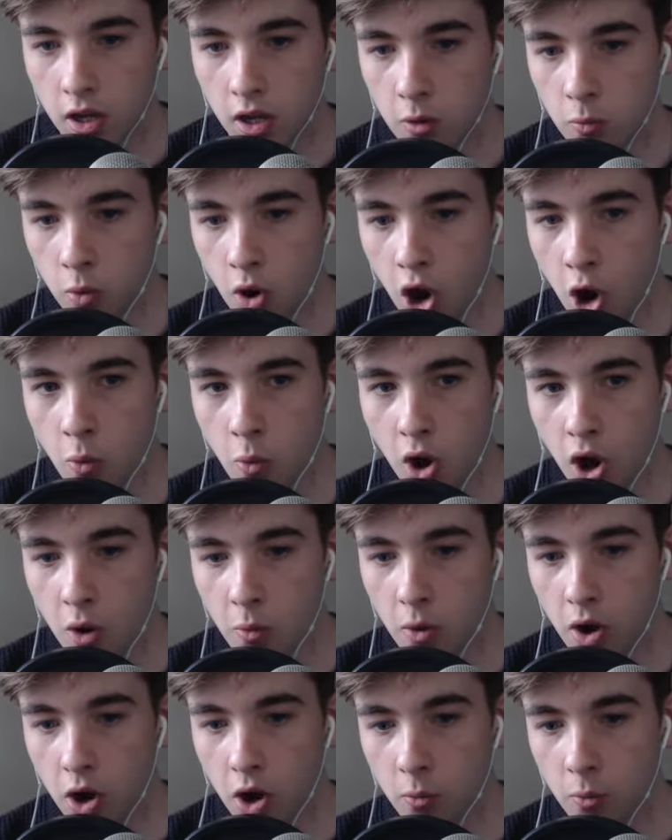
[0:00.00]
Whoa, whoa,
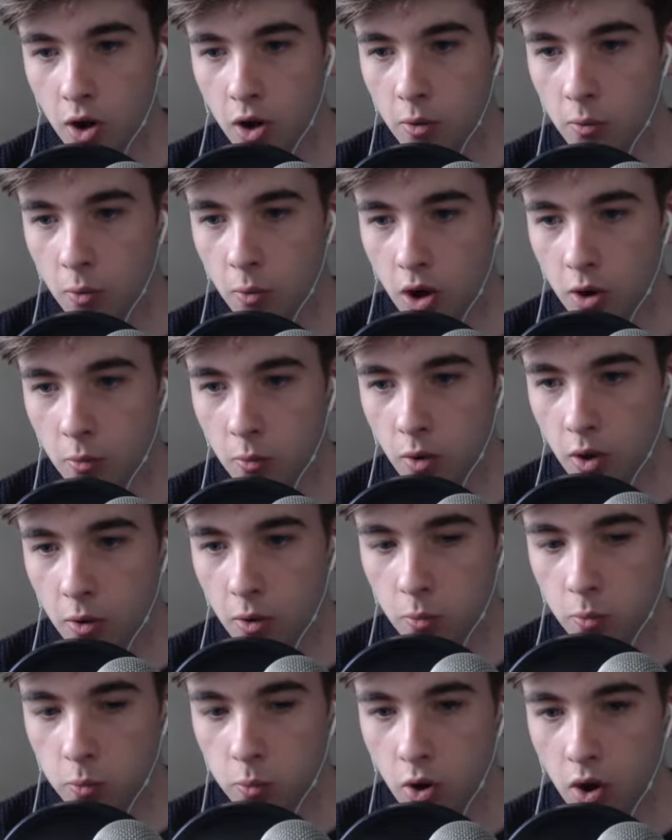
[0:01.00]
whoa, whoa, whoa, whoa,
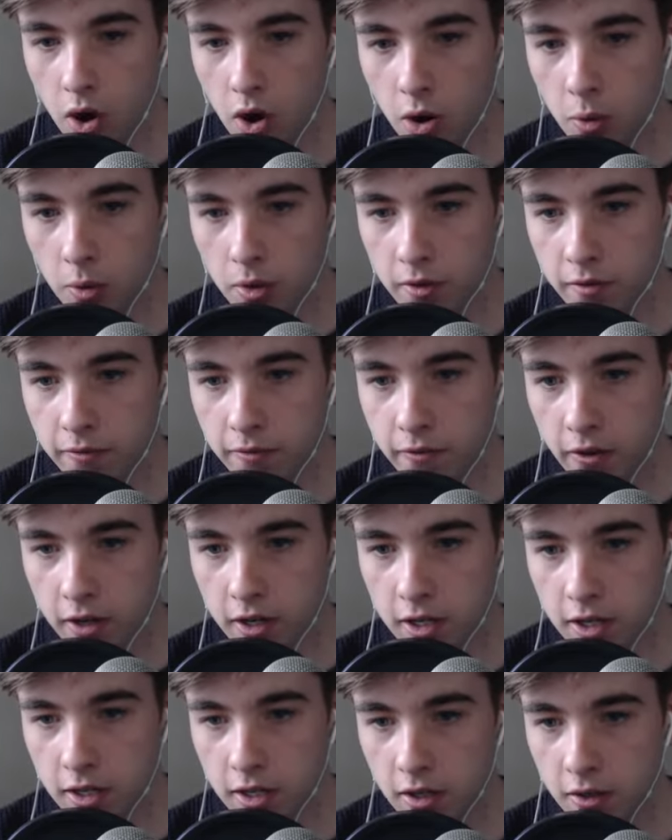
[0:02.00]
whoa. What the fuck
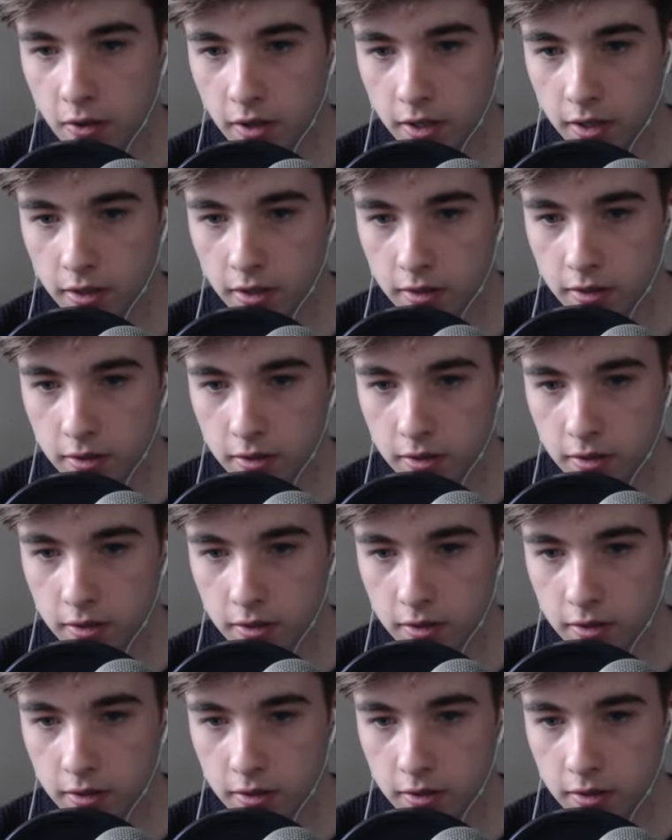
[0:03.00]
are you doing?